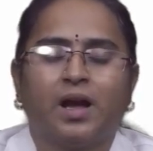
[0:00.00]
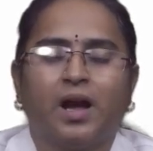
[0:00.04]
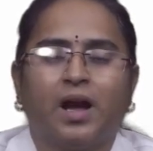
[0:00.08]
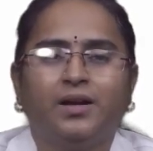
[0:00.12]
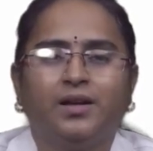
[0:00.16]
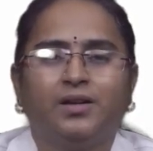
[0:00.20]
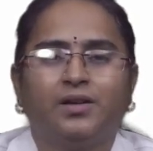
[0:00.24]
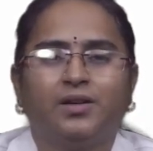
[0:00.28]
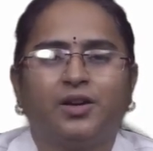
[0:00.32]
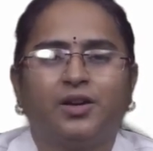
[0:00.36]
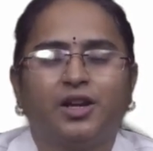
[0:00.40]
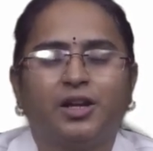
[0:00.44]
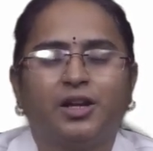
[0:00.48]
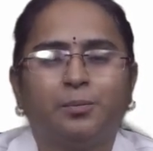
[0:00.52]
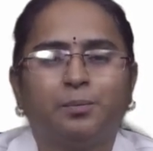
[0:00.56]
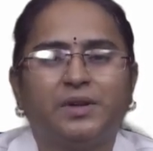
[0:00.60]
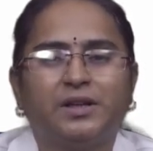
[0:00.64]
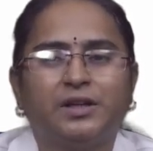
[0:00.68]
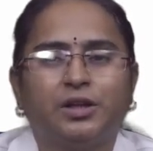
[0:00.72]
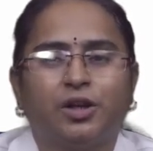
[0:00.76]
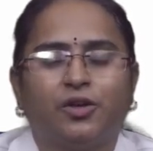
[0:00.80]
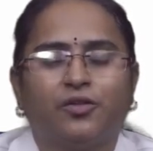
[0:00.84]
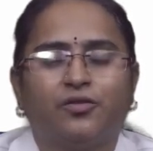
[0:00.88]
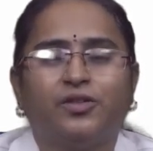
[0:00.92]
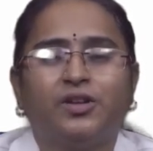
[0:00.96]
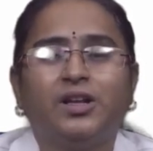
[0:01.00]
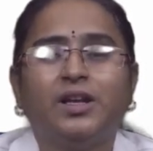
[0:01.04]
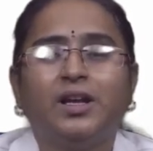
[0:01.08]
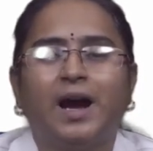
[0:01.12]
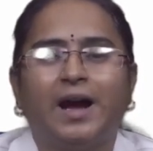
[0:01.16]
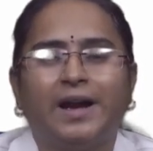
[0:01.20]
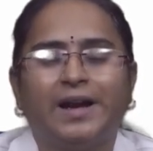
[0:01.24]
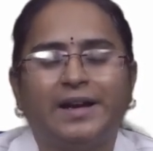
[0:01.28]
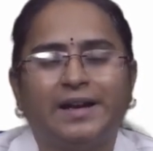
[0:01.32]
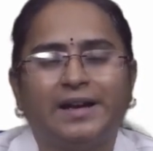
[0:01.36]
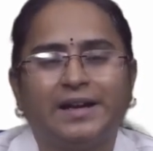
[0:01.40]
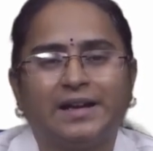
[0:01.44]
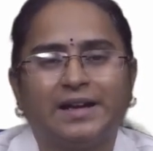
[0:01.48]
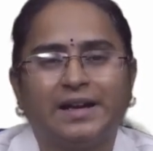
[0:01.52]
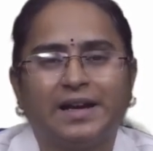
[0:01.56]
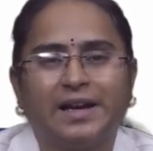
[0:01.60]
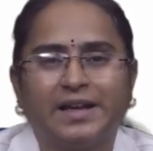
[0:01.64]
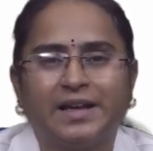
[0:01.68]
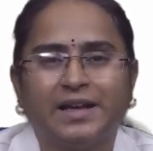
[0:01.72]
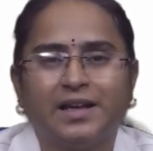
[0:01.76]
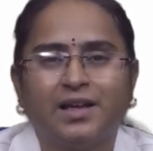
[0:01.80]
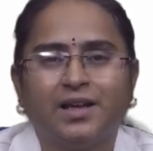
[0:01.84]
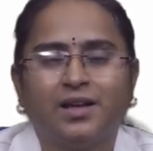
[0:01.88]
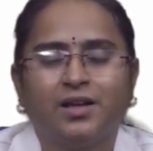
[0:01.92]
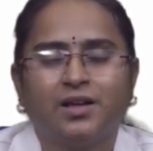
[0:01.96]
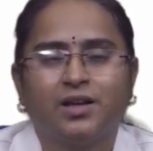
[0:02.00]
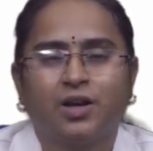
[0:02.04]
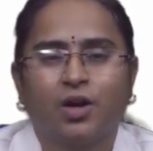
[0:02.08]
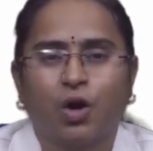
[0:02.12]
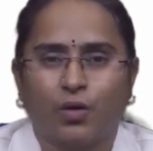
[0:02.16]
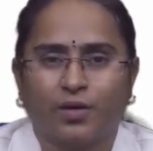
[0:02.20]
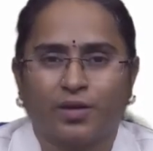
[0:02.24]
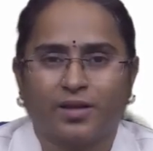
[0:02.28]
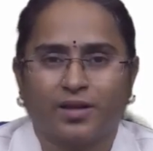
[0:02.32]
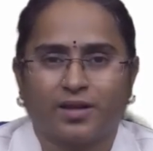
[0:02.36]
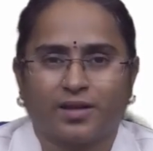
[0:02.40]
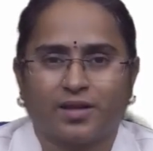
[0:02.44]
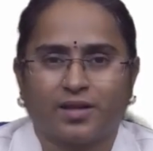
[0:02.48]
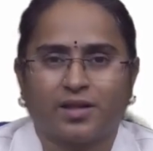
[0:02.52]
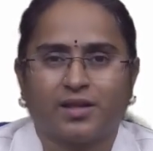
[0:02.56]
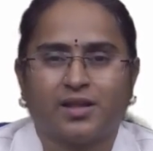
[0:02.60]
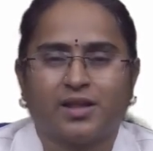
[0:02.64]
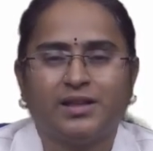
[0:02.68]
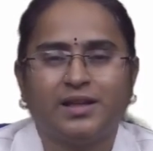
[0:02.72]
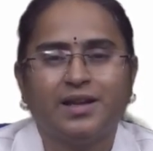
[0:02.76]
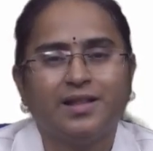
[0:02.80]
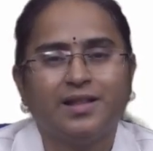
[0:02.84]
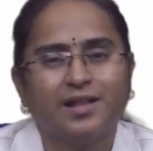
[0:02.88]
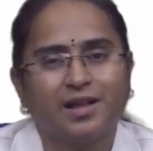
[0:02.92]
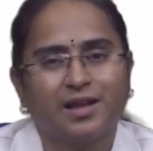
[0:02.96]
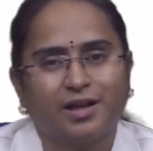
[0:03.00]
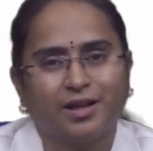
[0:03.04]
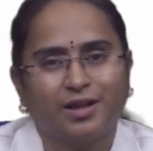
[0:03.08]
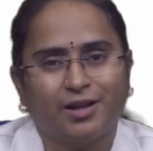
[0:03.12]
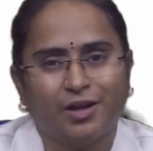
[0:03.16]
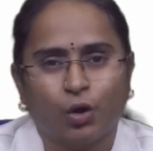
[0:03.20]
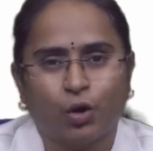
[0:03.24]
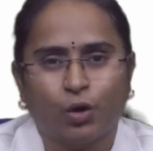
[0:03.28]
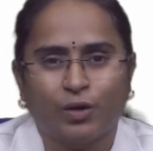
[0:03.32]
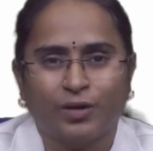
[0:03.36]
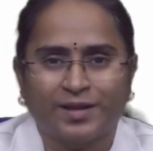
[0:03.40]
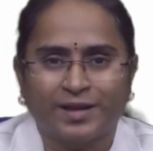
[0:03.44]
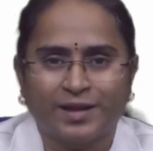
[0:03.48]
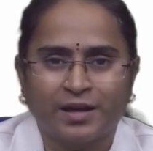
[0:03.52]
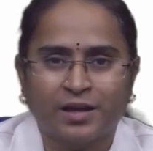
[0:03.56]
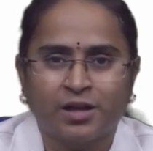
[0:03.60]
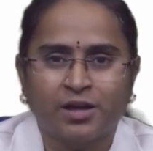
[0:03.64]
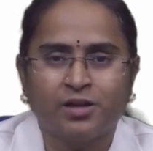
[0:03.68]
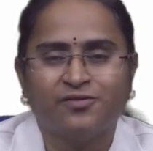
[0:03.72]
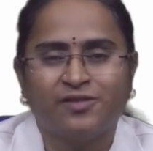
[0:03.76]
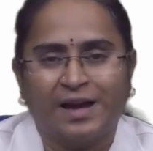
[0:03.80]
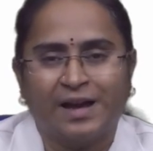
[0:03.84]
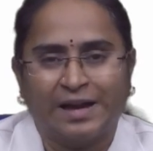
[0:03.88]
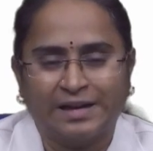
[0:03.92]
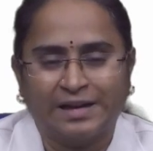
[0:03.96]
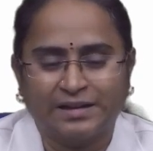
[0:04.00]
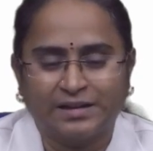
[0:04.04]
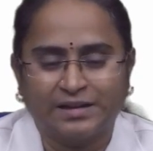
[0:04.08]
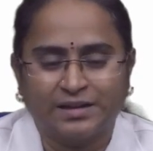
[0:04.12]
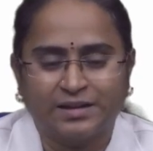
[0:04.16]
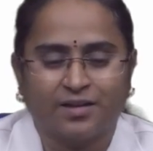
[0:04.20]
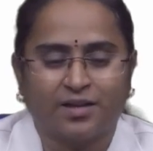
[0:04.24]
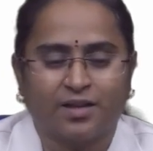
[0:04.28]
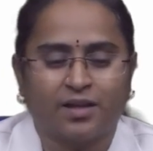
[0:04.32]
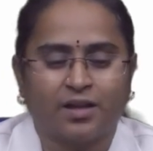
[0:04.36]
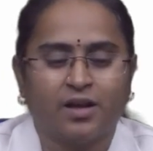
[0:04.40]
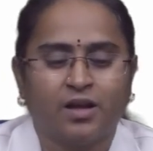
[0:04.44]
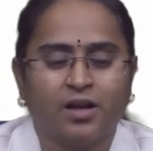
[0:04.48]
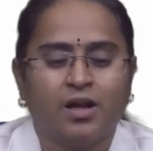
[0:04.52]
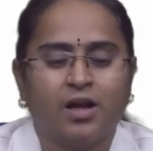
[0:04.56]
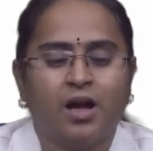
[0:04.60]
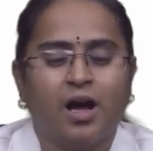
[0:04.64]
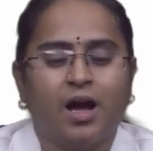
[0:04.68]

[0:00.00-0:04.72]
and treatment of the underlying causes, that is etiological factors,